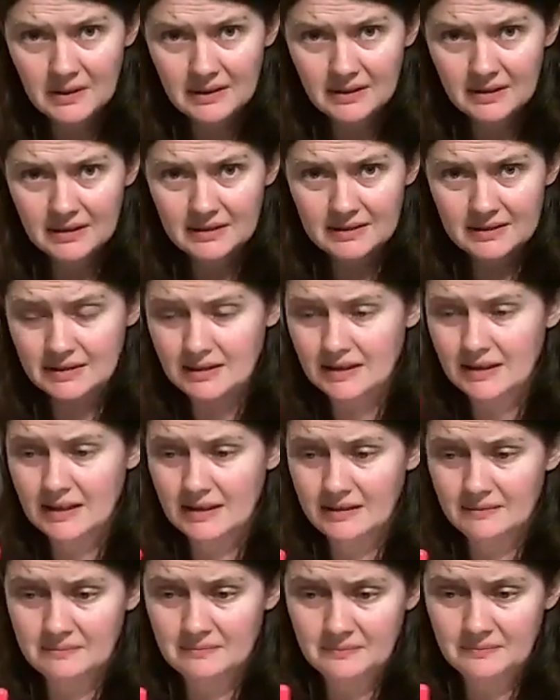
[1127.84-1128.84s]
This,
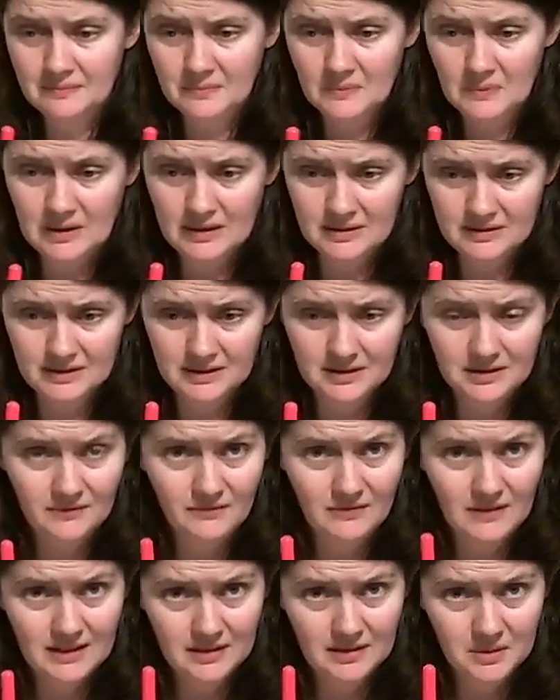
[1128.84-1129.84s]
again, there's little
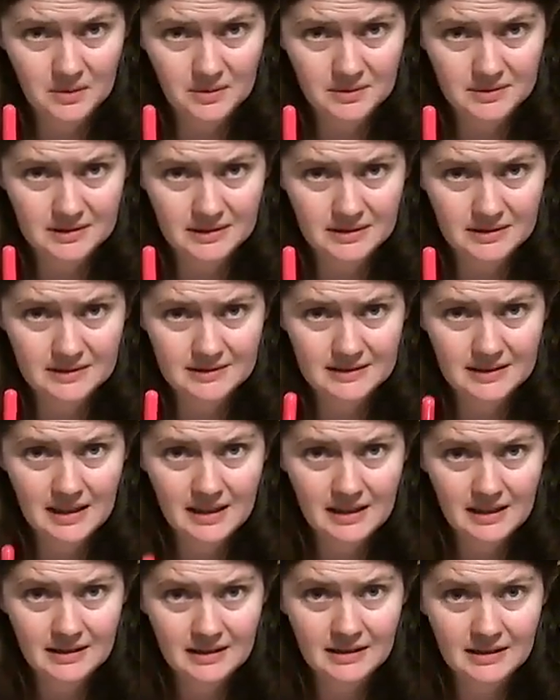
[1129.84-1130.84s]
vent holes on the
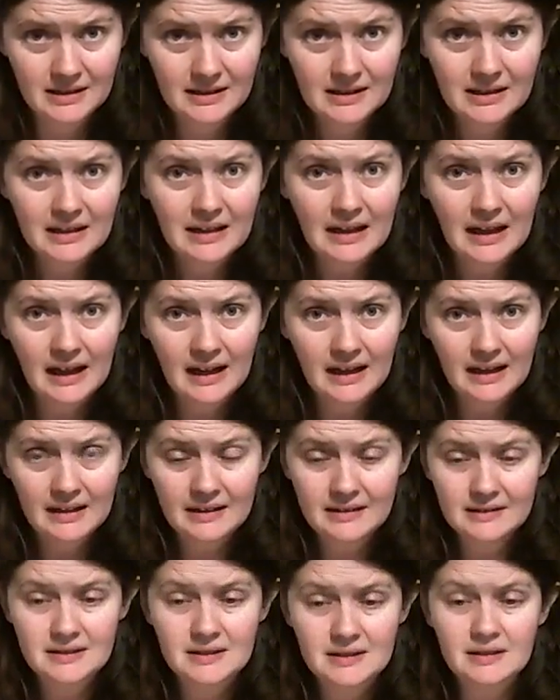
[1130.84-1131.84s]
side
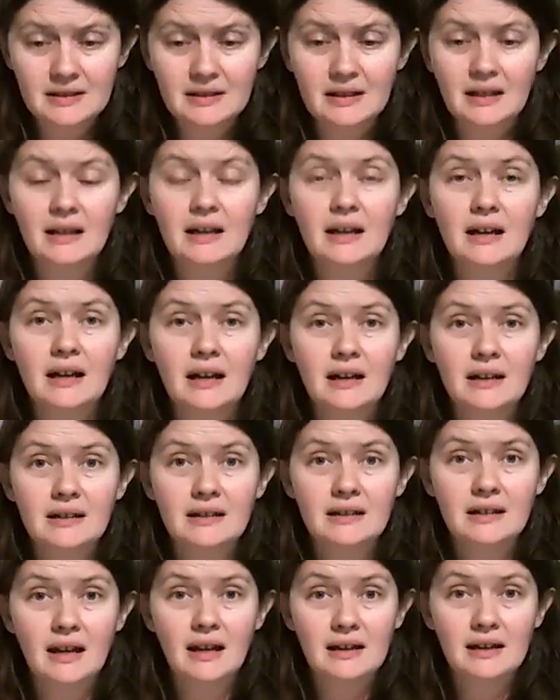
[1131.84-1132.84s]
and
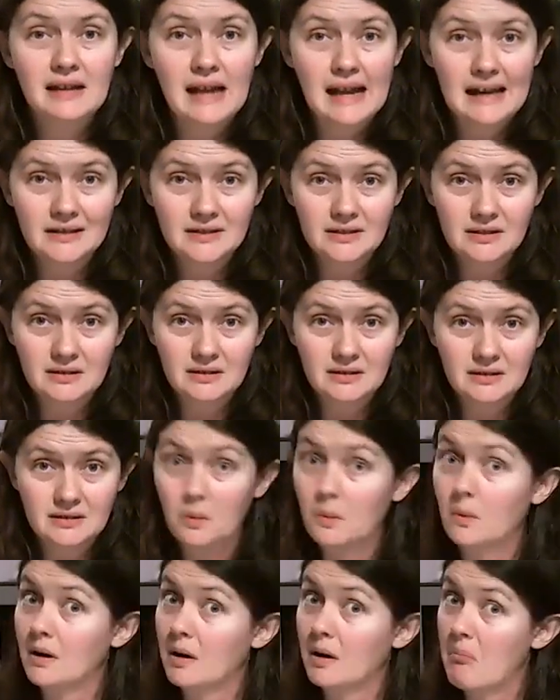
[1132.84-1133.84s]
a nasal
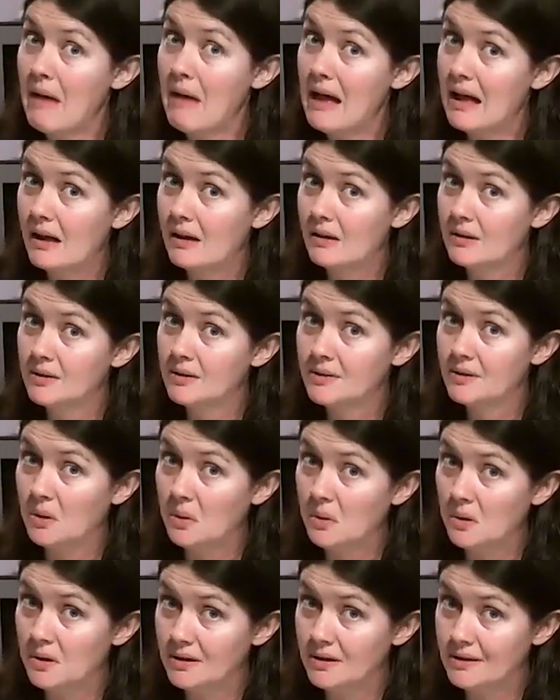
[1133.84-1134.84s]
or mouth
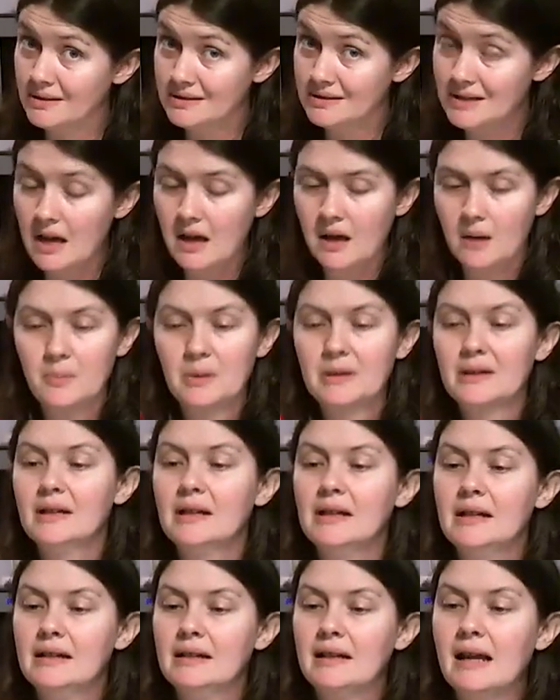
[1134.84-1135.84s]
hole on the top.
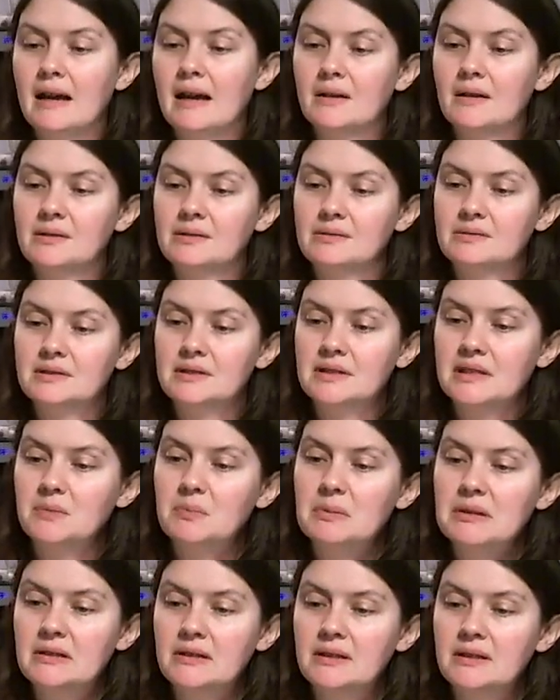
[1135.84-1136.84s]
Now,
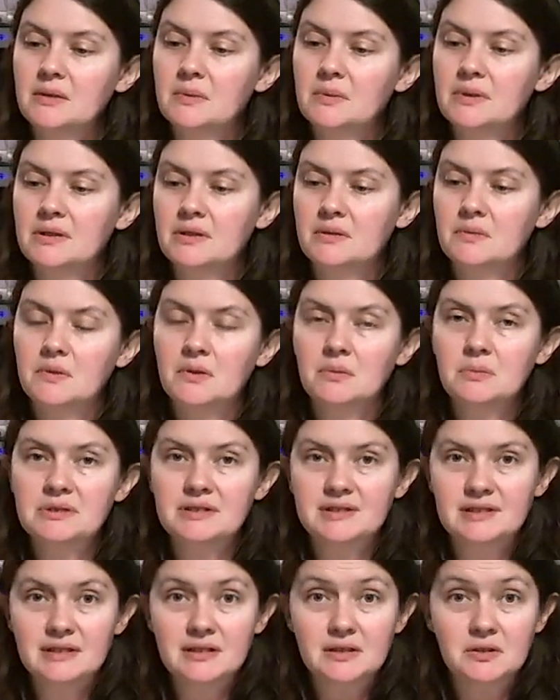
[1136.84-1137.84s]
typically with
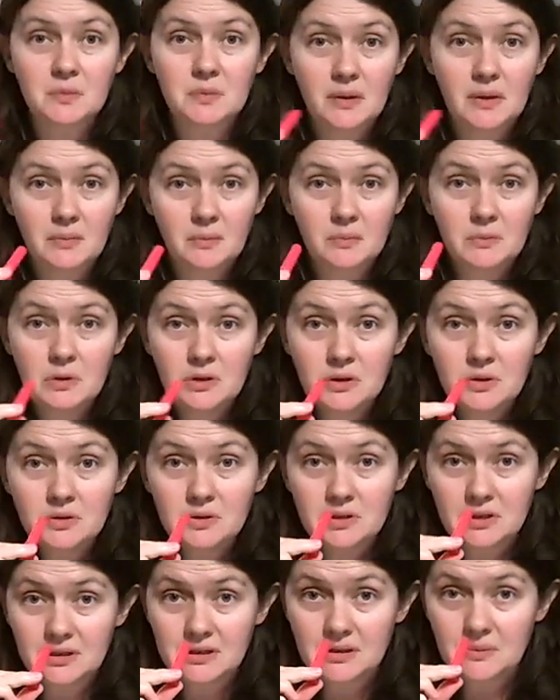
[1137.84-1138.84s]
aromasticks, what
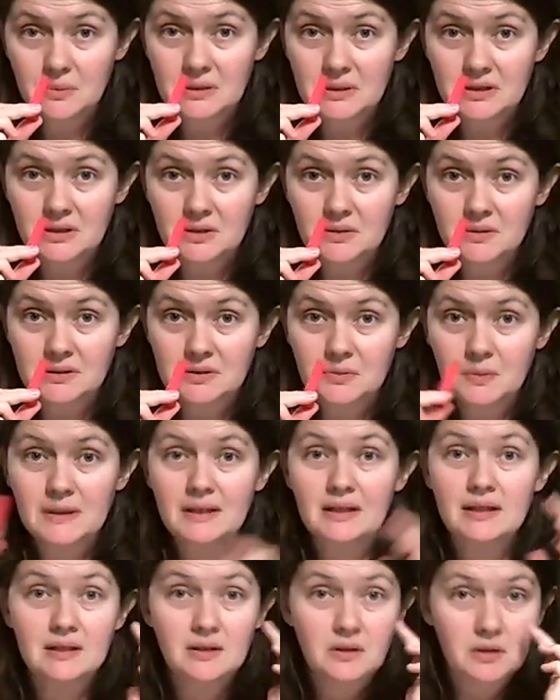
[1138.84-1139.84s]
usually we do is
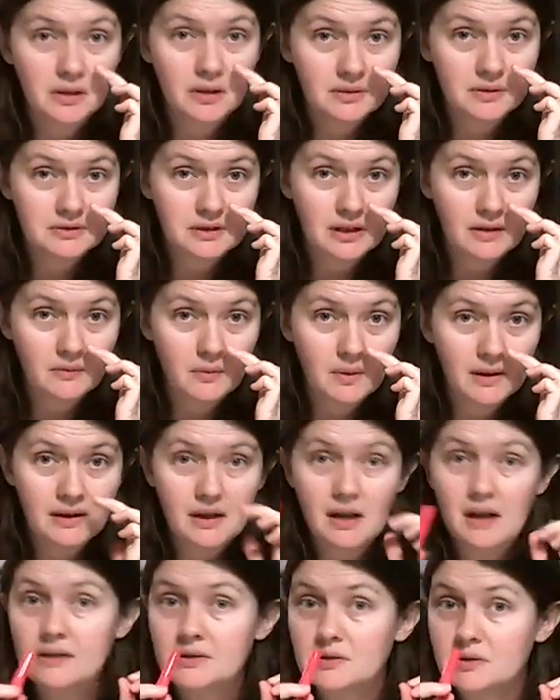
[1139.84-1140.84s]
we close off one
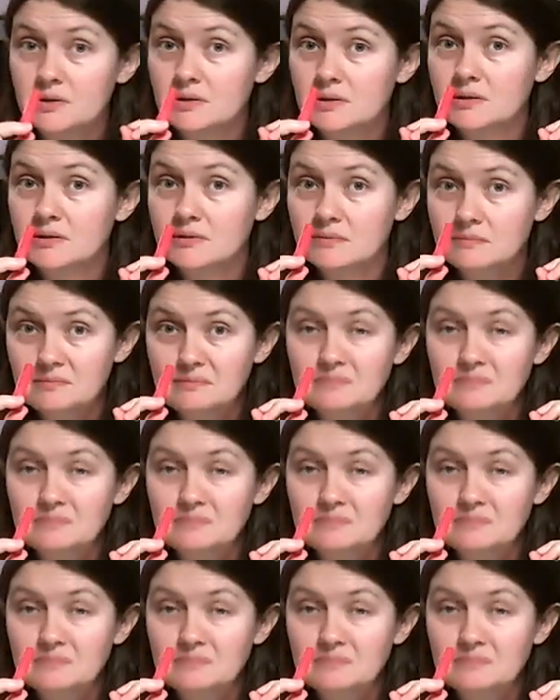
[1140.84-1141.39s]
nostril,